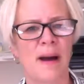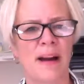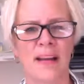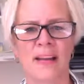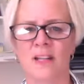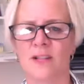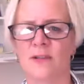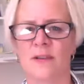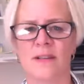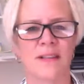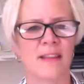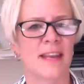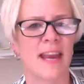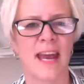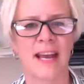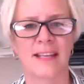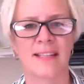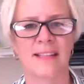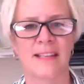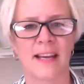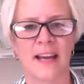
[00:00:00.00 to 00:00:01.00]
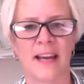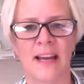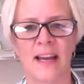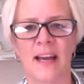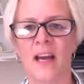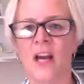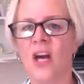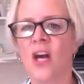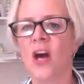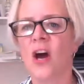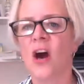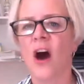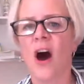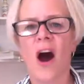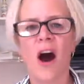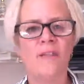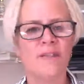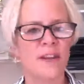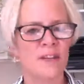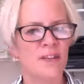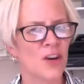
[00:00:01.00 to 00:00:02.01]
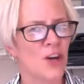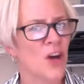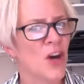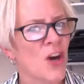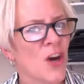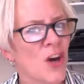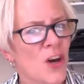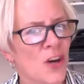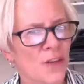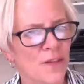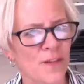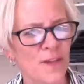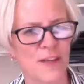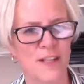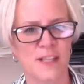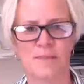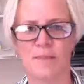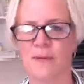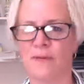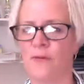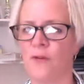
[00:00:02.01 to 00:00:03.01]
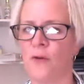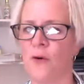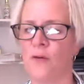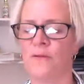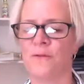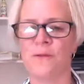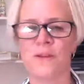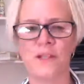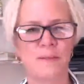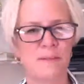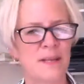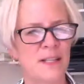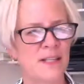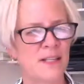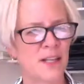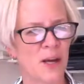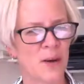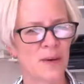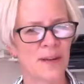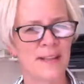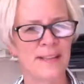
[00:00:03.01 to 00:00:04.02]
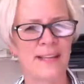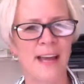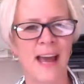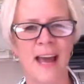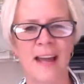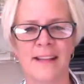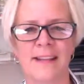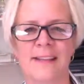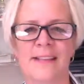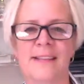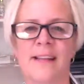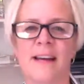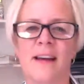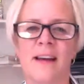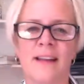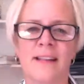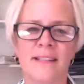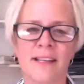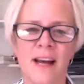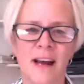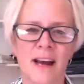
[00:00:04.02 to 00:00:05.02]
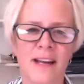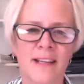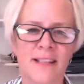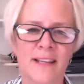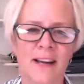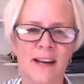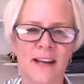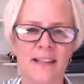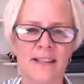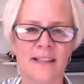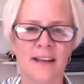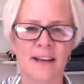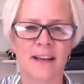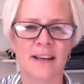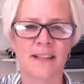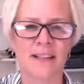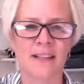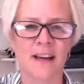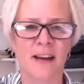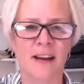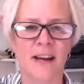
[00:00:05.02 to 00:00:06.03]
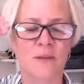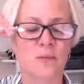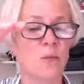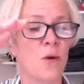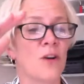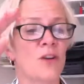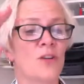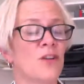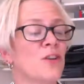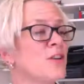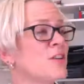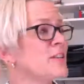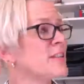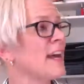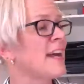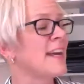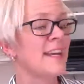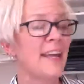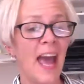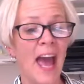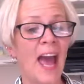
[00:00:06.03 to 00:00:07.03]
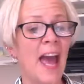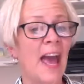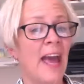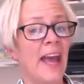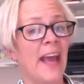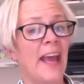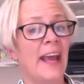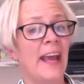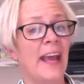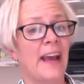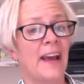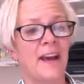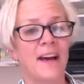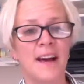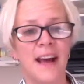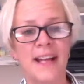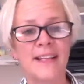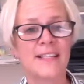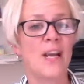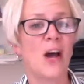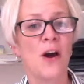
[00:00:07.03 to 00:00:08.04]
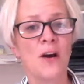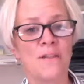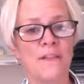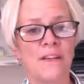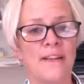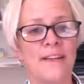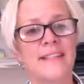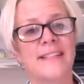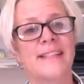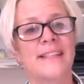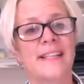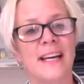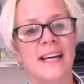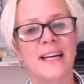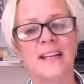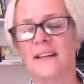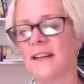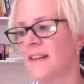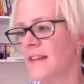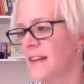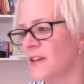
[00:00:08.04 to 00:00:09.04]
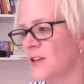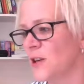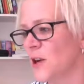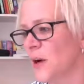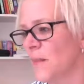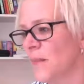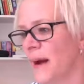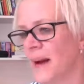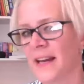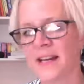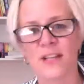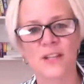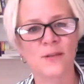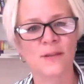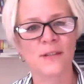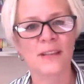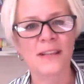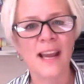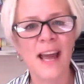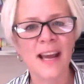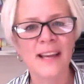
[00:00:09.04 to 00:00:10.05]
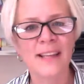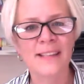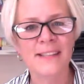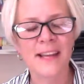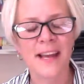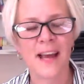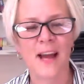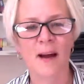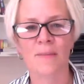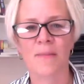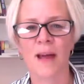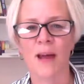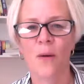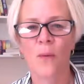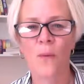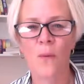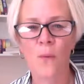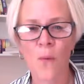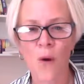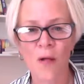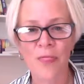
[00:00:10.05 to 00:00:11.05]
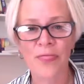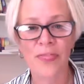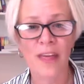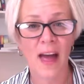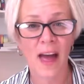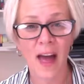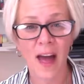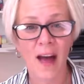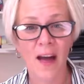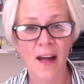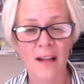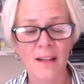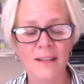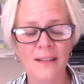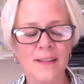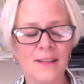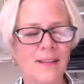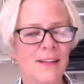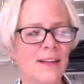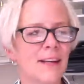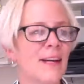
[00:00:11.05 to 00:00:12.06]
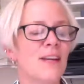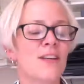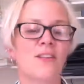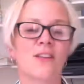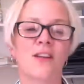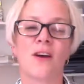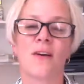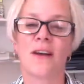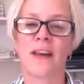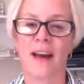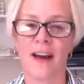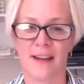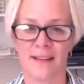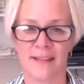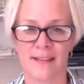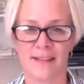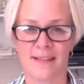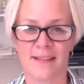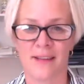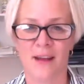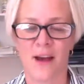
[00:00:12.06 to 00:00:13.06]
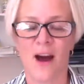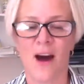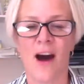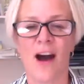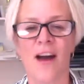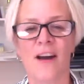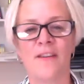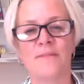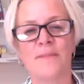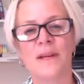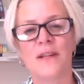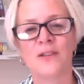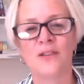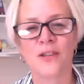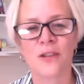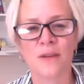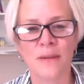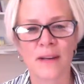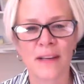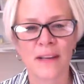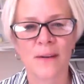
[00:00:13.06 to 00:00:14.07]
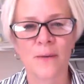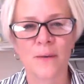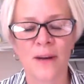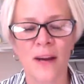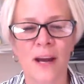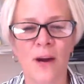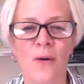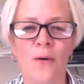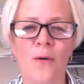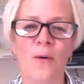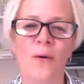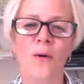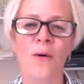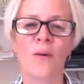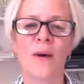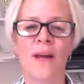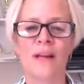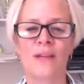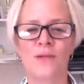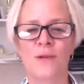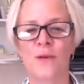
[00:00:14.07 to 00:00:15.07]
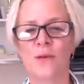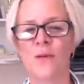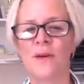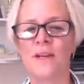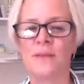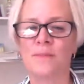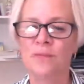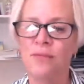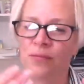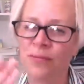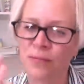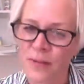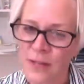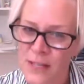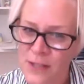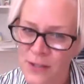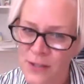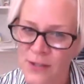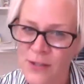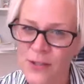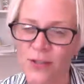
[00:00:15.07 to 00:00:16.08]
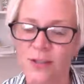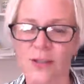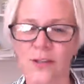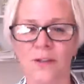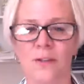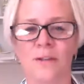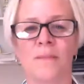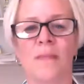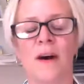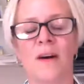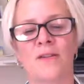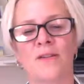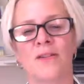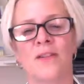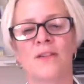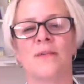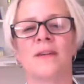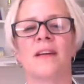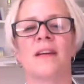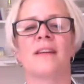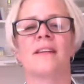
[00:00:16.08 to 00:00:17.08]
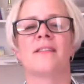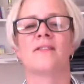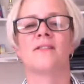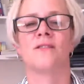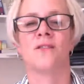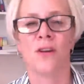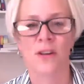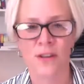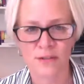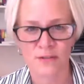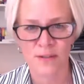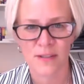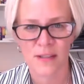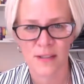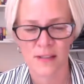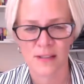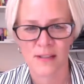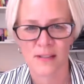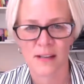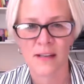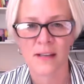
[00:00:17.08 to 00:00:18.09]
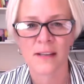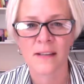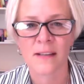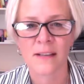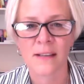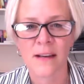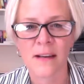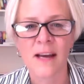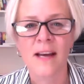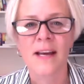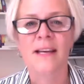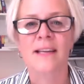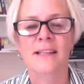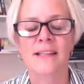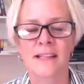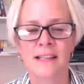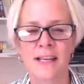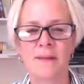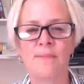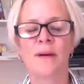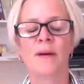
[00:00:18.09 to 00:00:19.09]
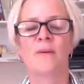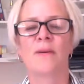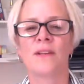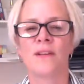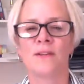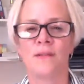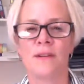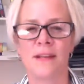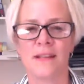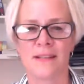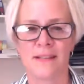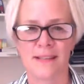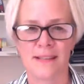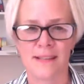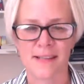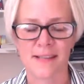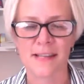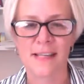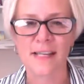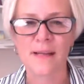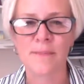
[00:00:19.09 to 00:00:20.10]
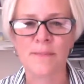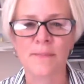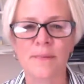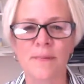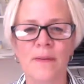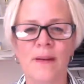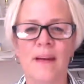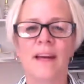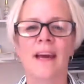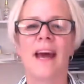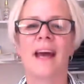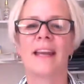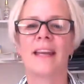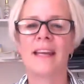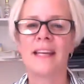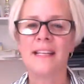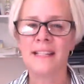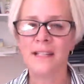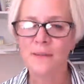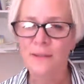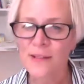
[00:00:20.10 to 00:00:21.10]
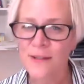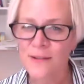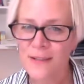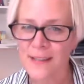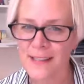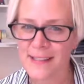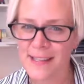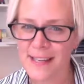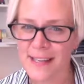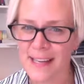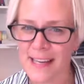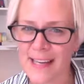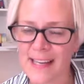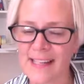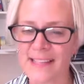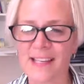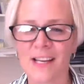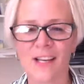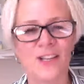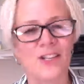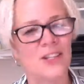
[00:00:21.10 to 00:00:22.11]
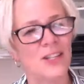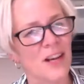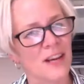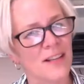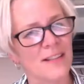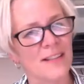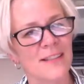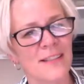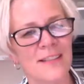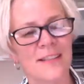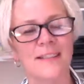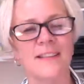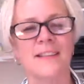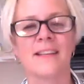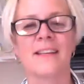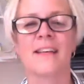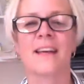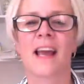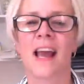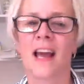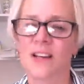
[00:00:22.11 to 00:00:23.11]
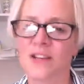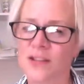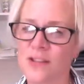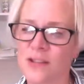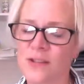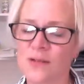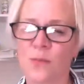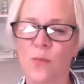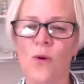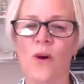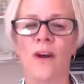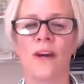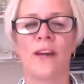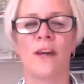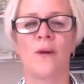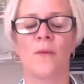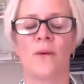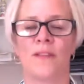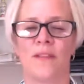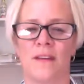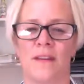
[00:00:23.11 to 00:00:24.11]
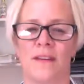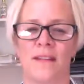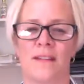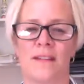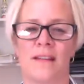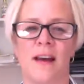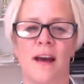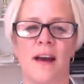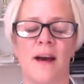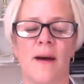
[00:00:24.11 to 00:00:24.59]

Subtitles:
back into it the next day. I've never heard of this before, for it to be so intense. Tired, tired, tired, tired, one good day, yay! It's over, it's done. Then you go back into it the next day. I'm like, what the hell? So yes, I have been doing what I always preach to you about doing, is not resisting, sleeping when you need to sleep, and eating when you need to eat, and just listening and just working with it.